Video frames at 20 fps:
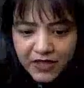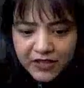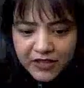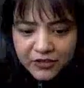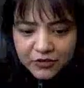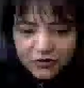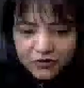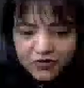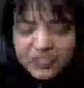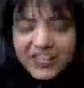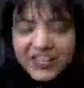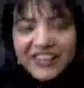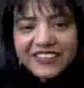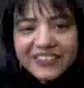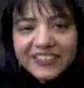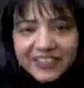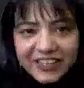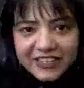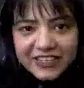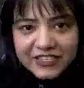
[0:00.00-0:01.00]
you know,
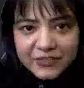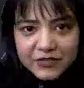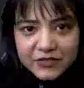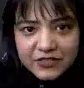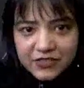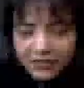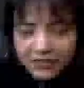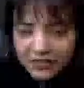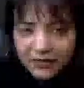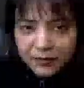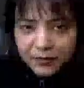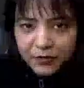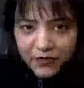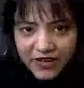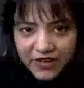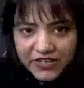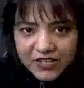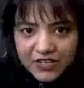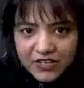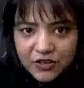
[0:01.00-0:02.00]
tenderness,
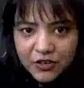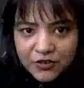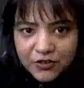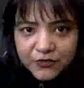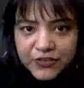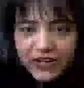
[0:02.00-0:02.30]
providing a lot